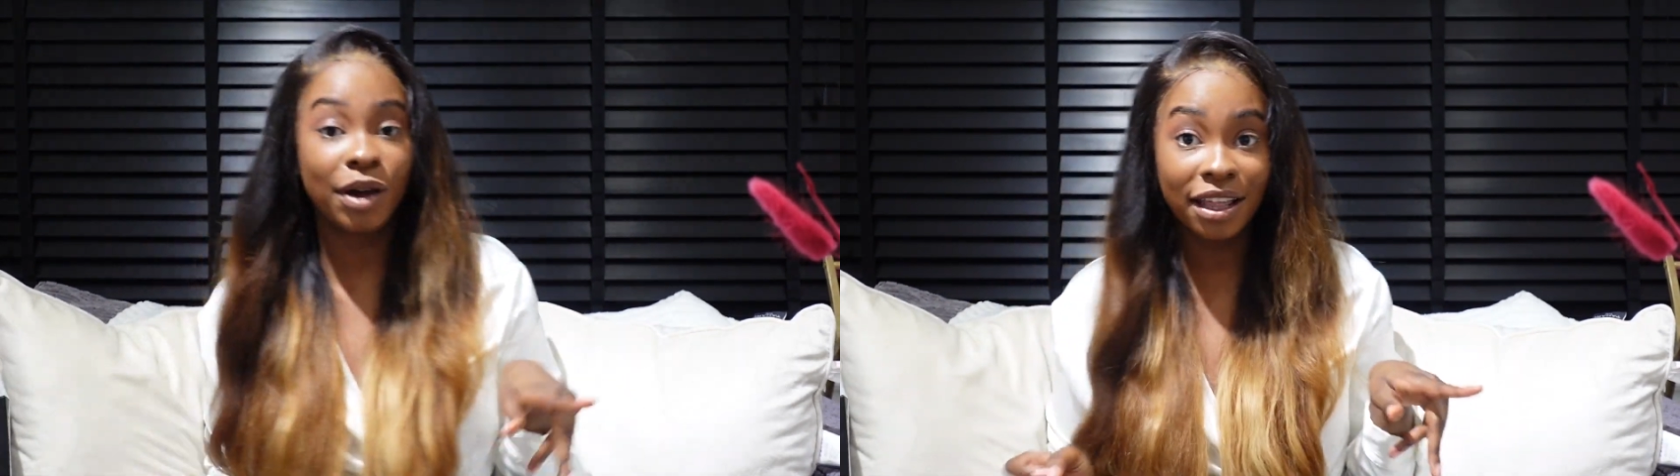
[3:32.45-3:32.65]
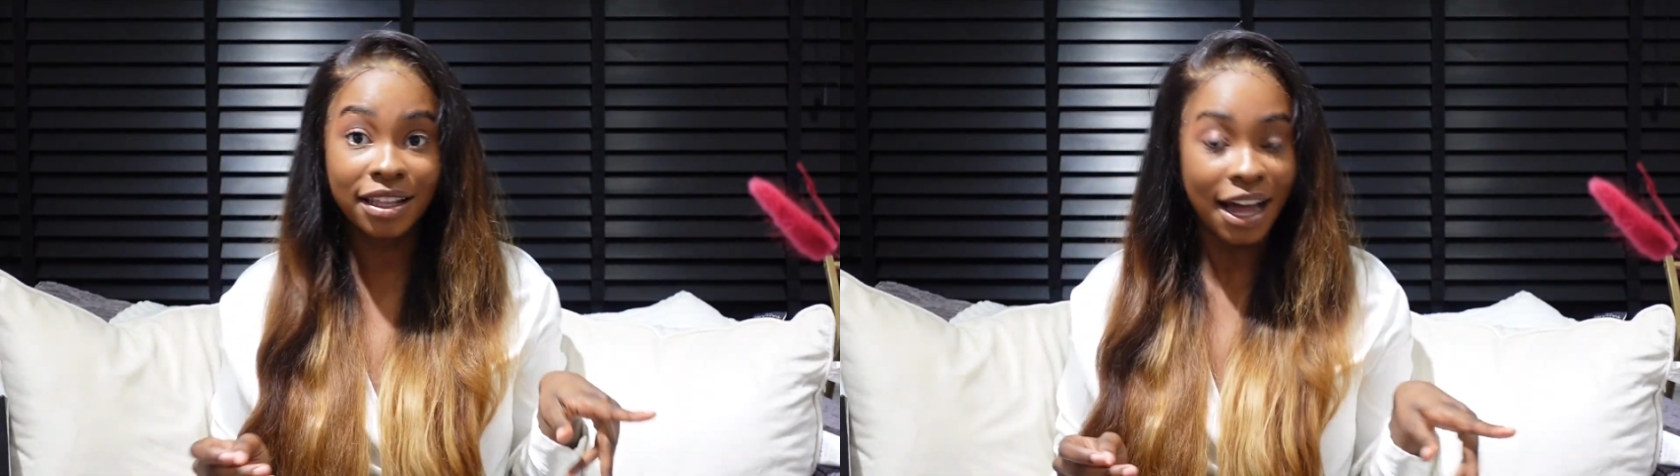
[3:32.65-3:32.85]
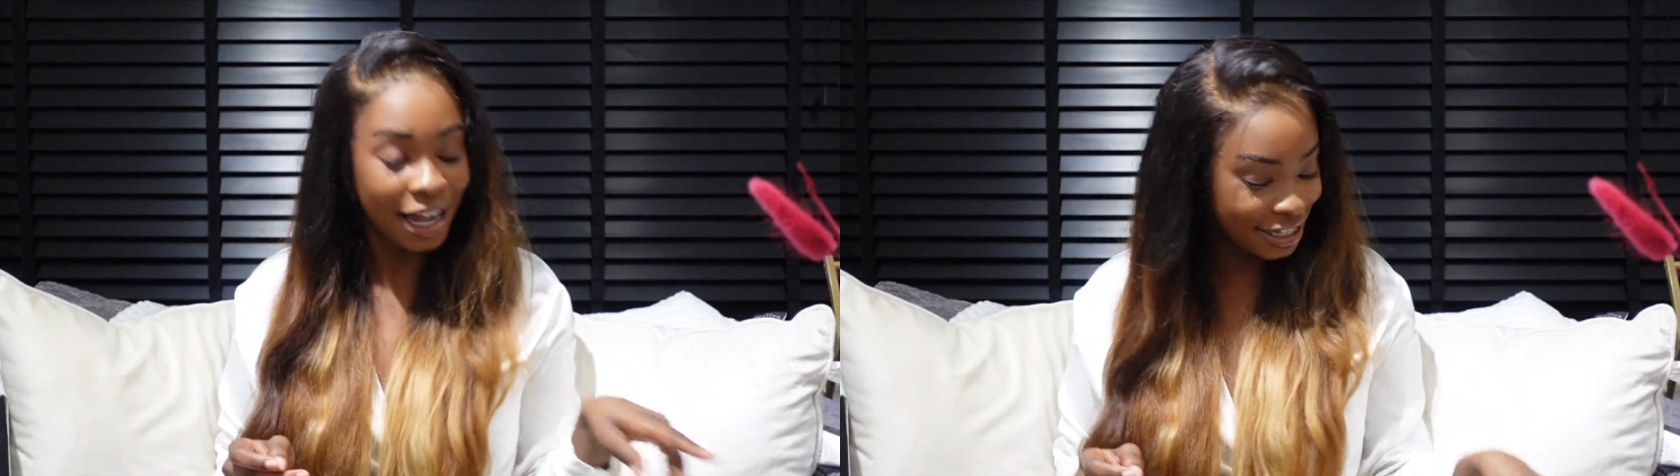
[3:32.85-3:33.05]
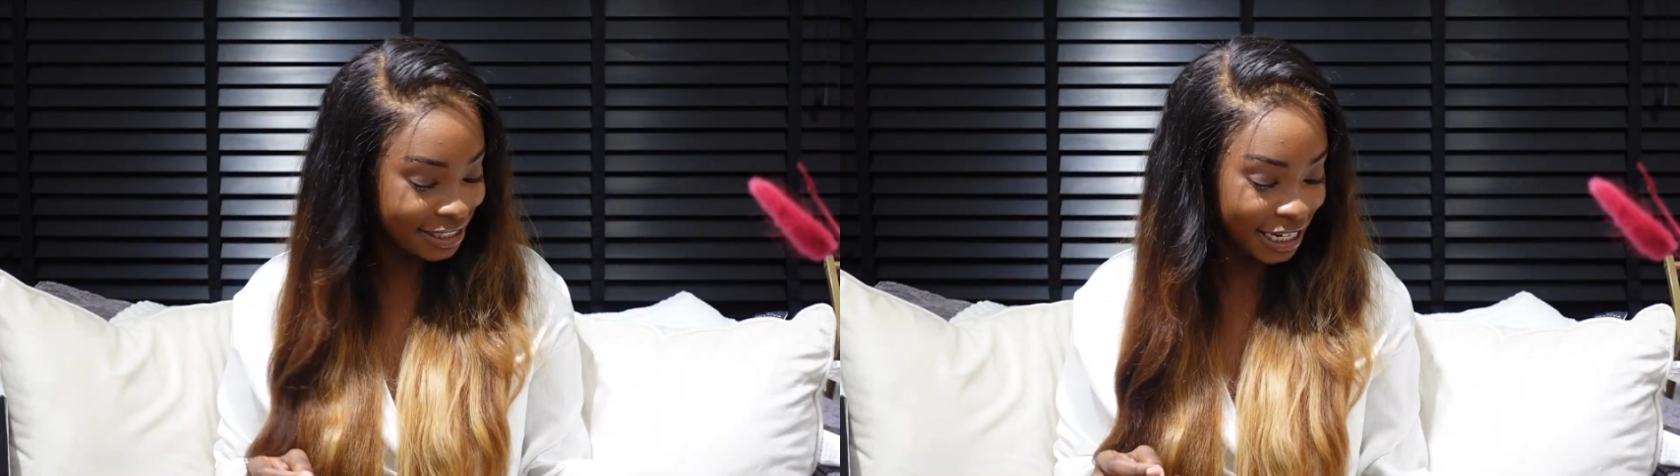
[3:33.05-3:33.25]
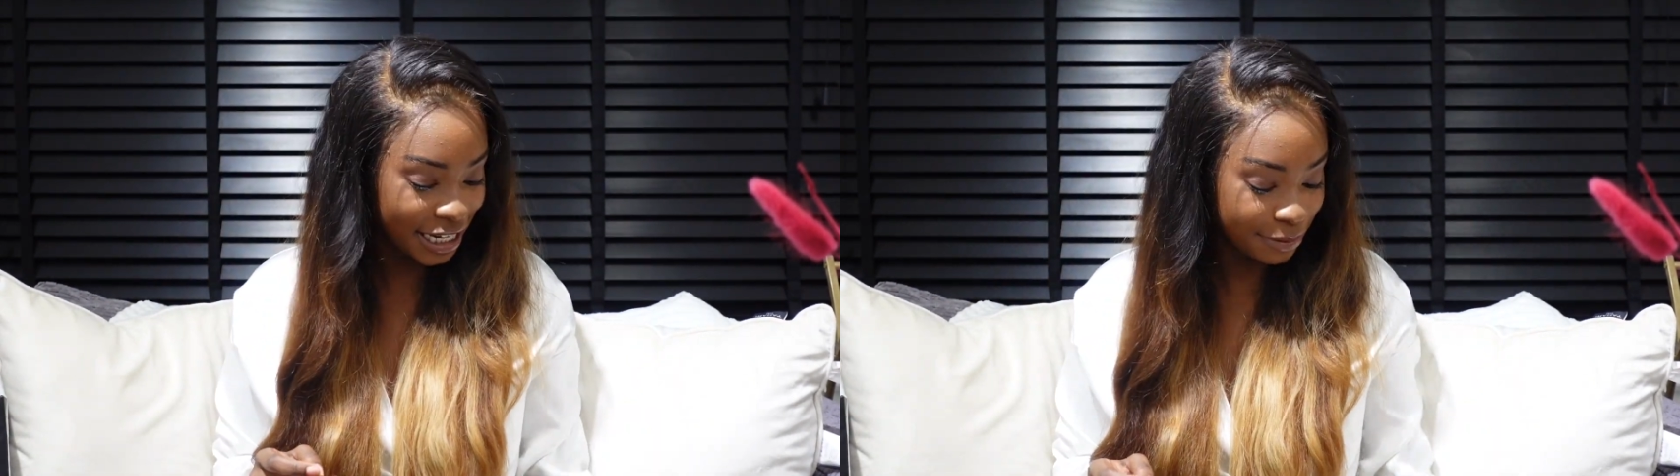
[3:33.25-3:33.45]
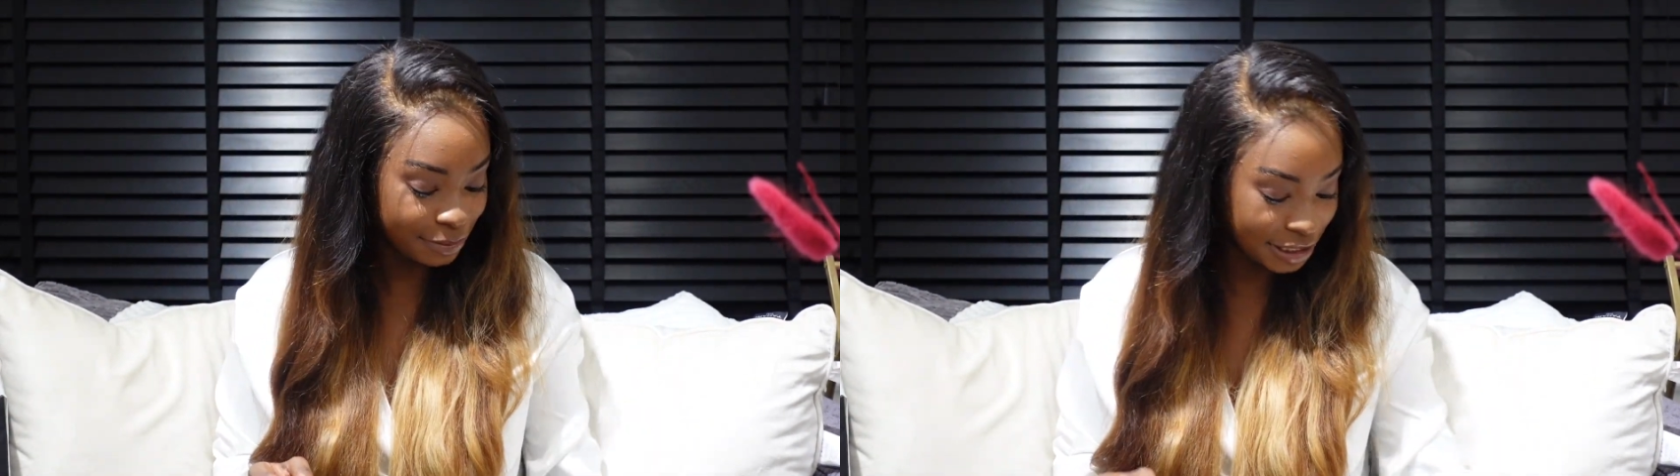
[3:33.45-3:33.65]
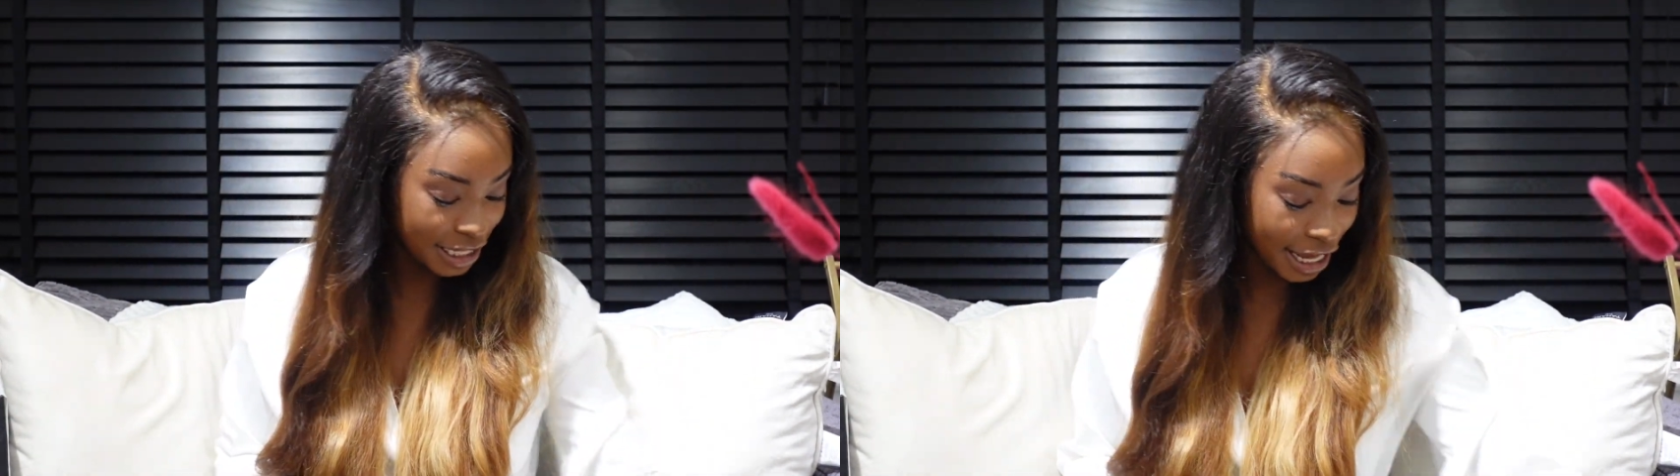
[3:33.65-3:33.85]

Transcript: other items.